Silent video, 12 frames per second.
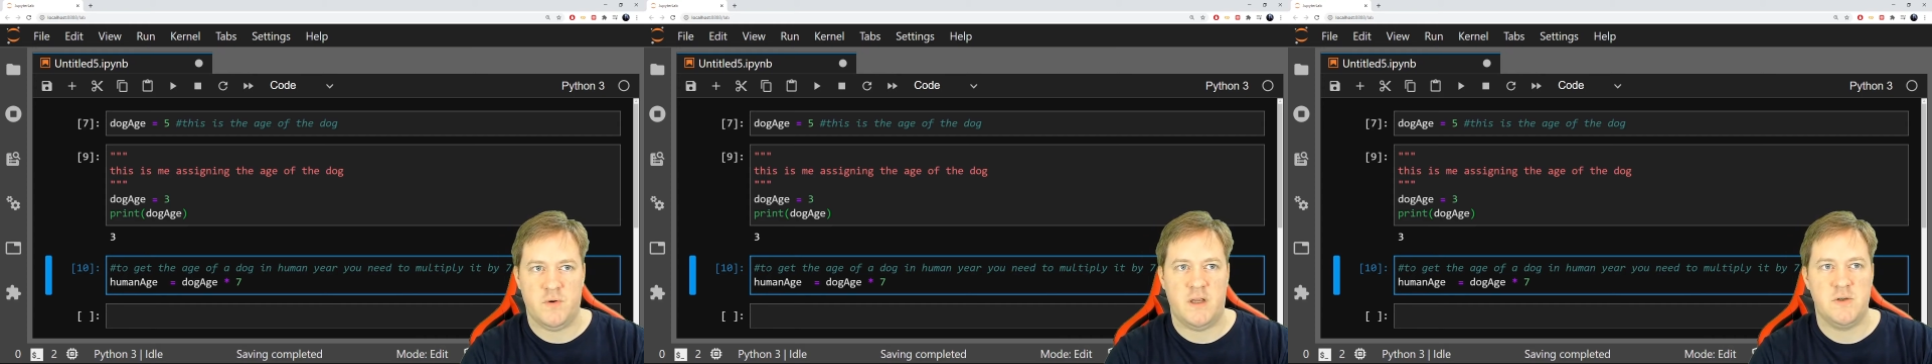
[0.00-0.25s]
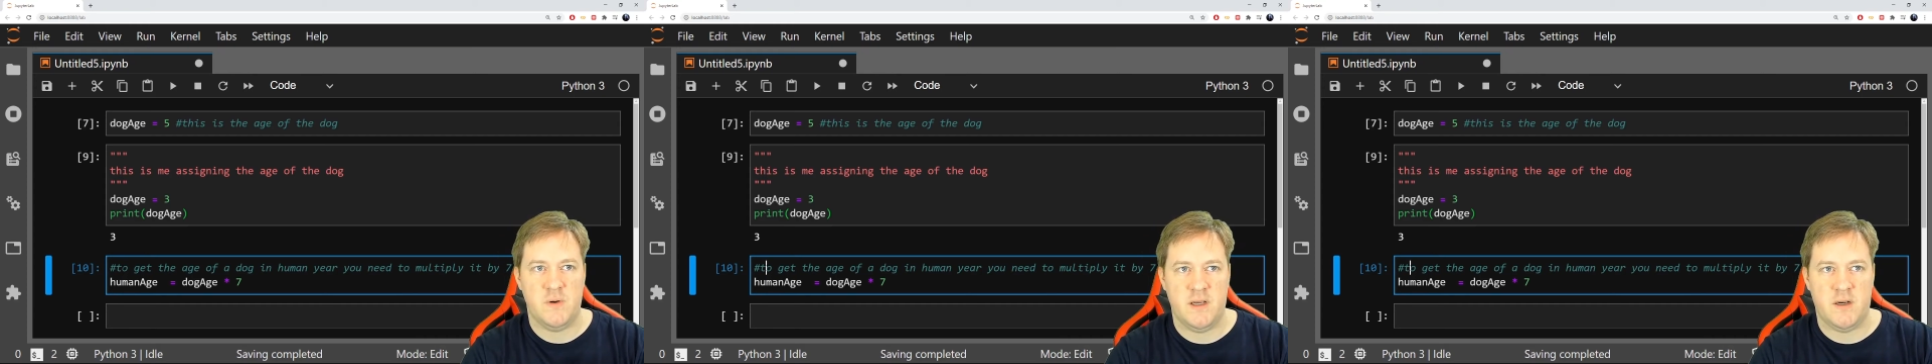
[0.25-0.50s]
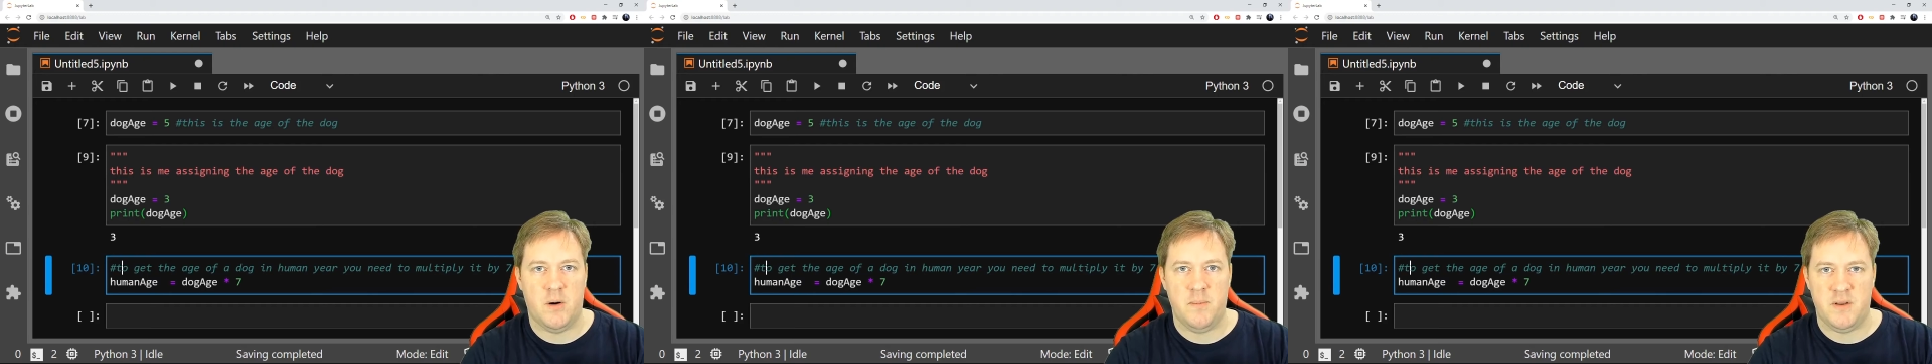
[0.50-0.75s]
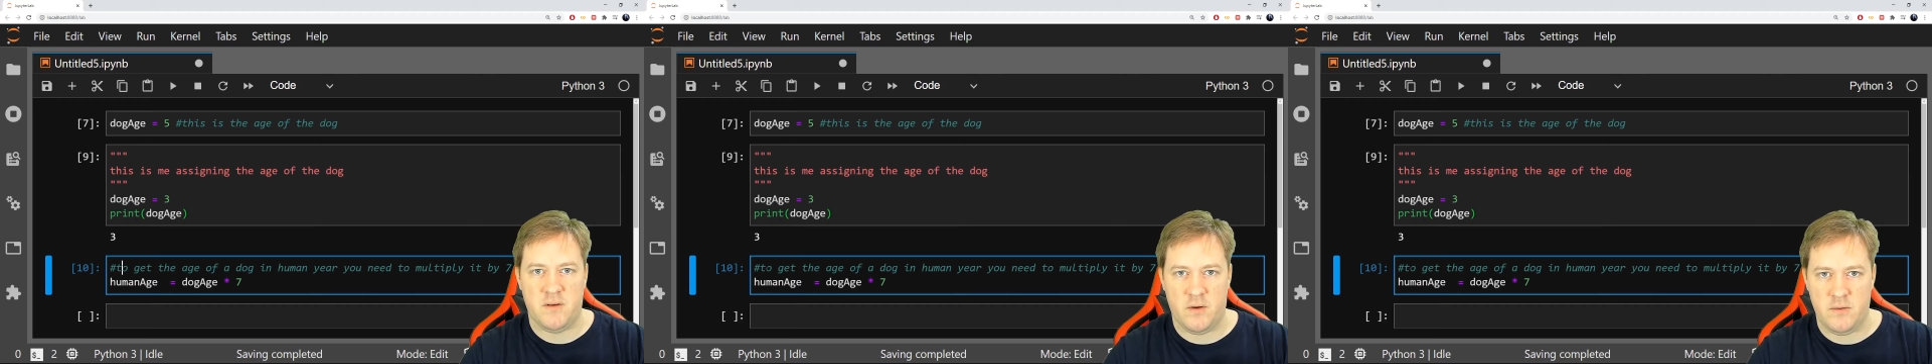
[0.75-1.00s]
to actually
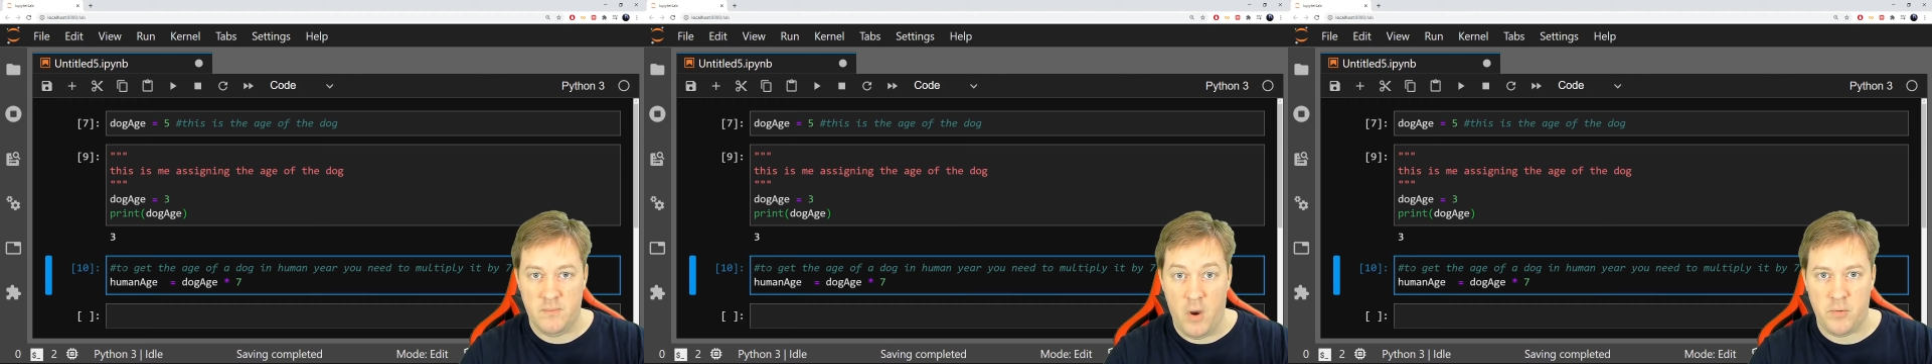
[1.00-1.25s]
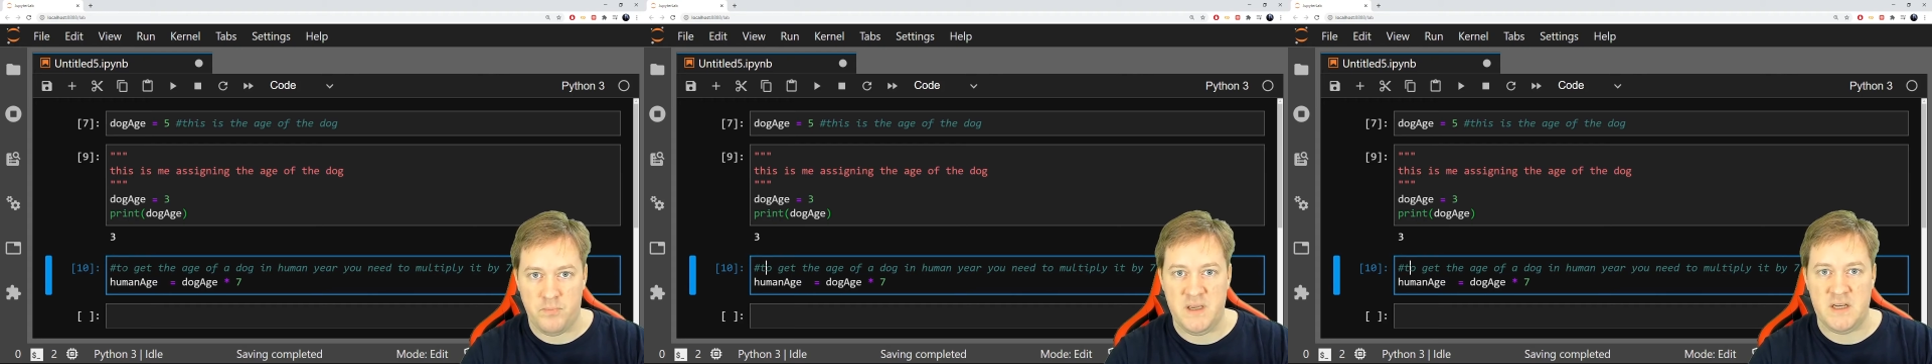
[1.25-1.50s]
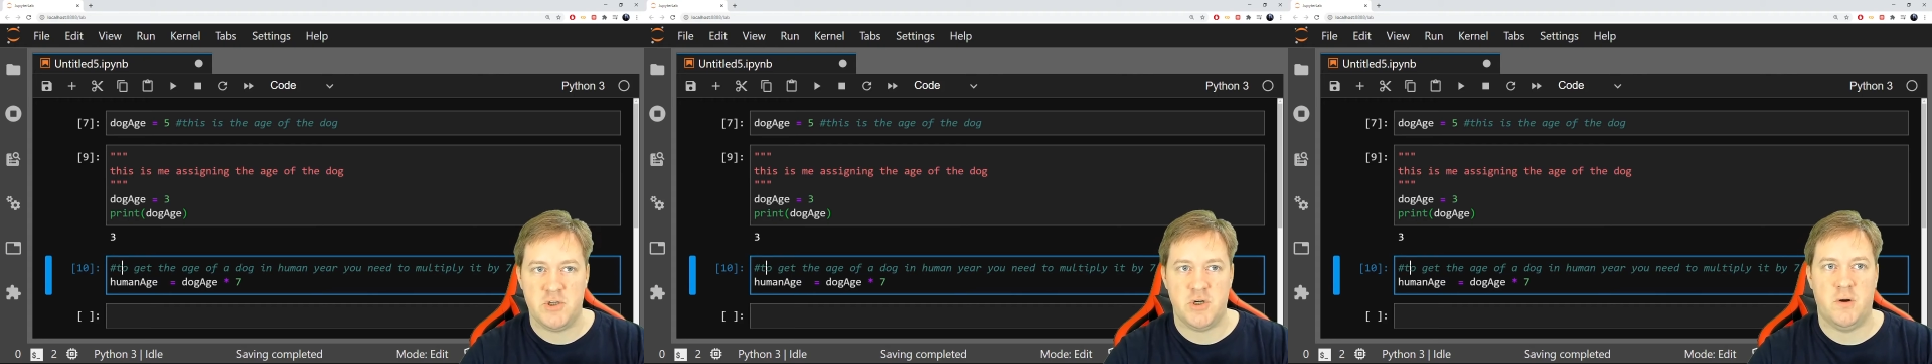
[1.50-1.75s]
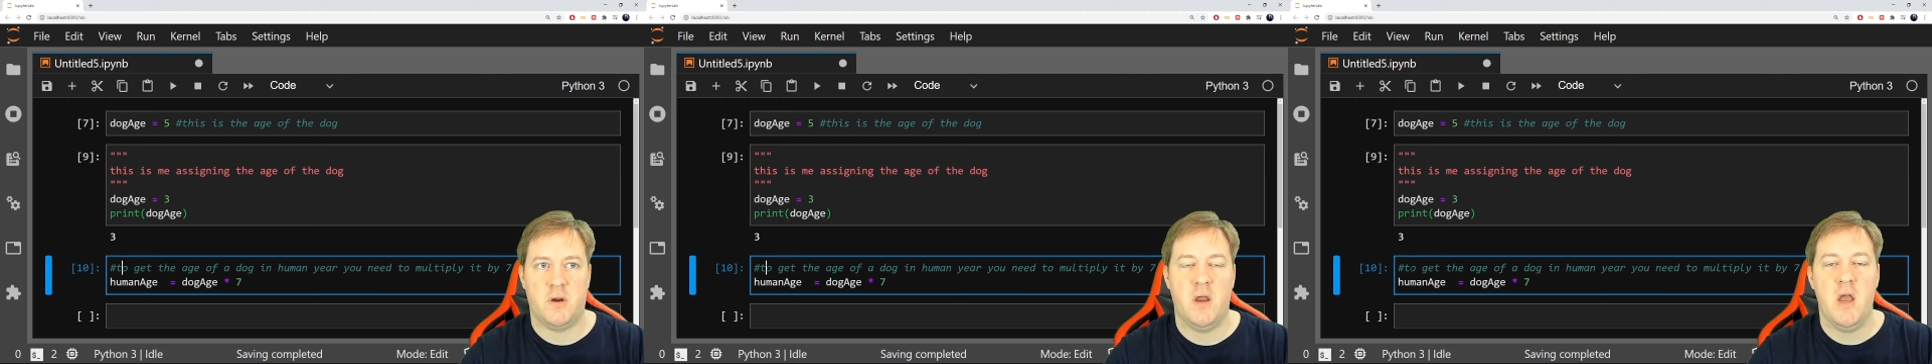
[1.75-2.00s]
comment on big
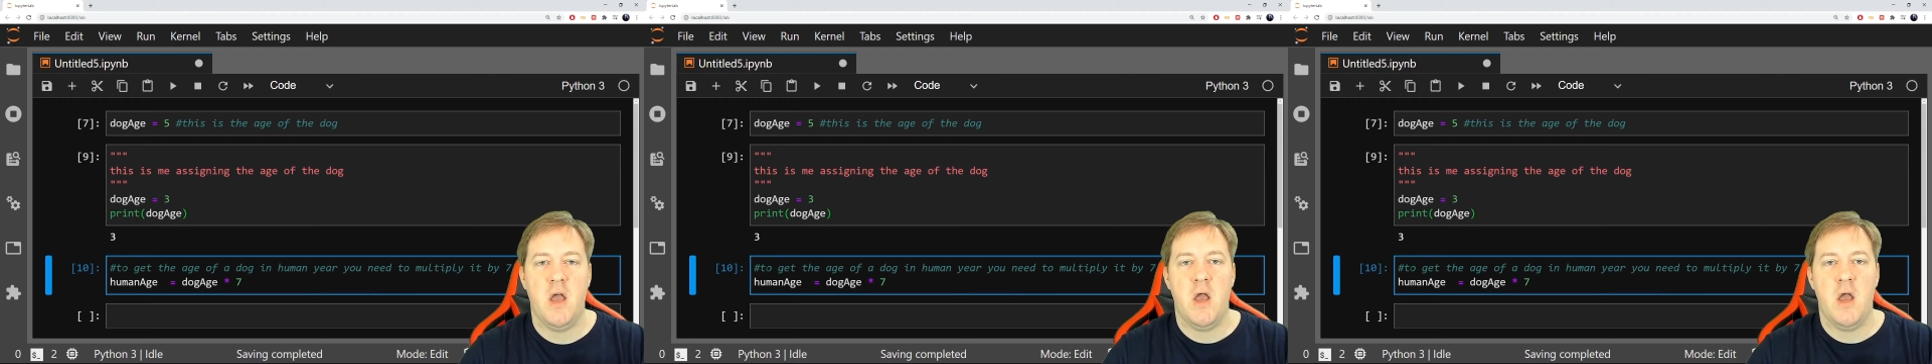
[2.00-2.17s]
chunk.